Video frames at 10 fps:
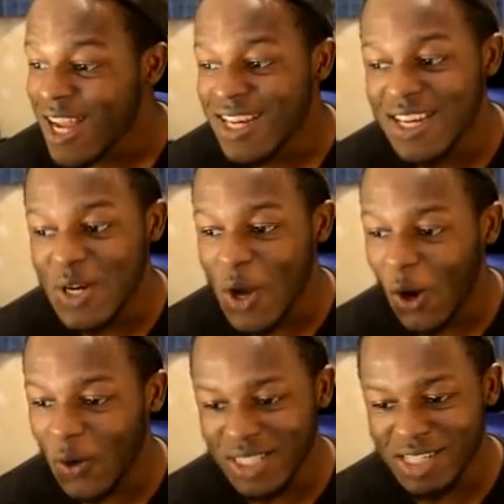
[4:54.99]

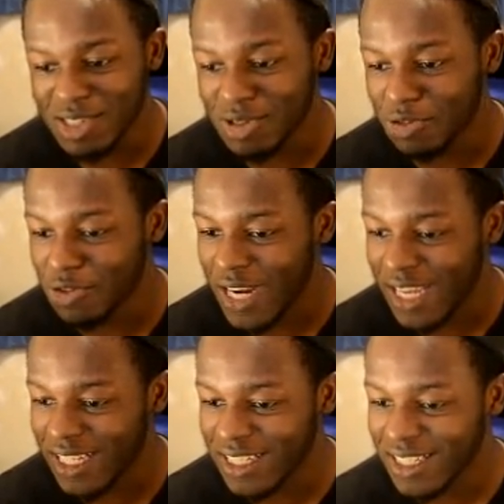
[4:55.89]
No, this is
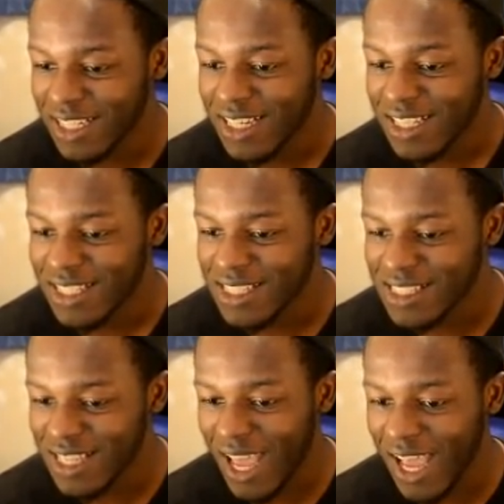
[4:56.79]
rigged. This
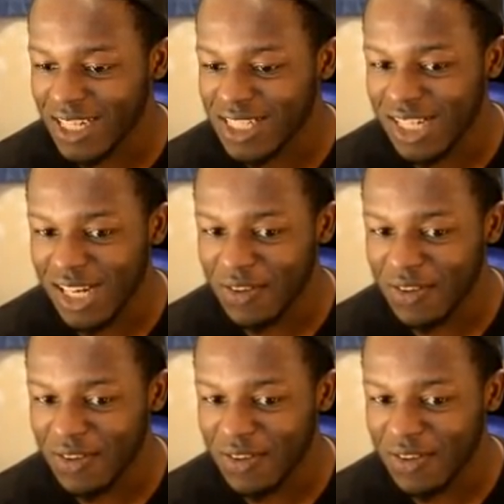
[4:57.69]
is actually